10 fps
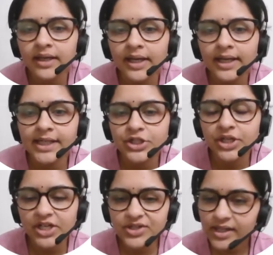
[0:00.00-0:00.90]
in
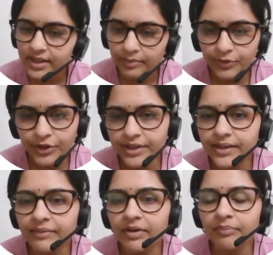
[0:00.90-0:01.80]
education and community
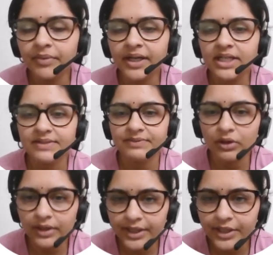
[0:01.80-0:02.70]
development, as we
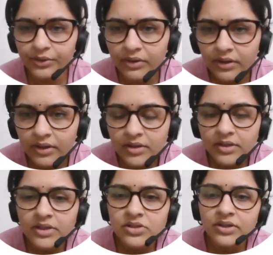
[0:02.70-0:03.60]
already know.
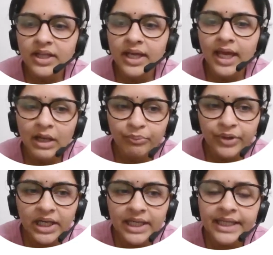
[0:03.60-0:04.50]
So they help in
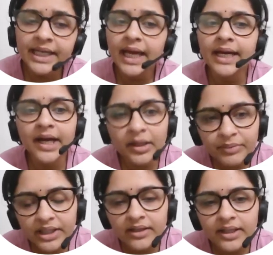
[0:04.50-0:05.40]
linking
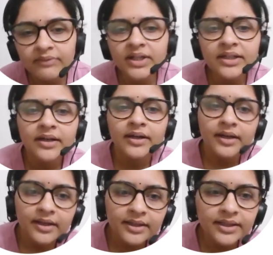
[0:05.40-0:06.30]
academic learning with
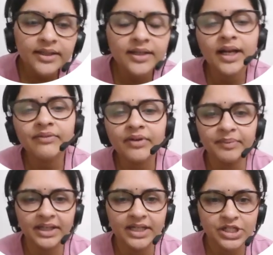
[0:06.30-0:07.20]
real life
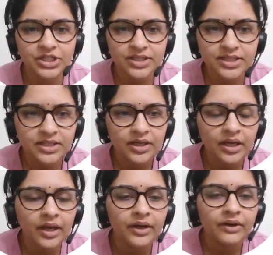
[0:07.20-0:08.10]
applications.
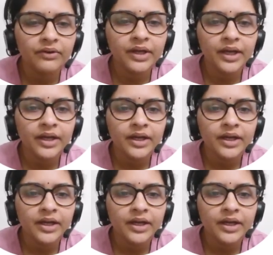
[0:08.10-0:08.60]
Okay.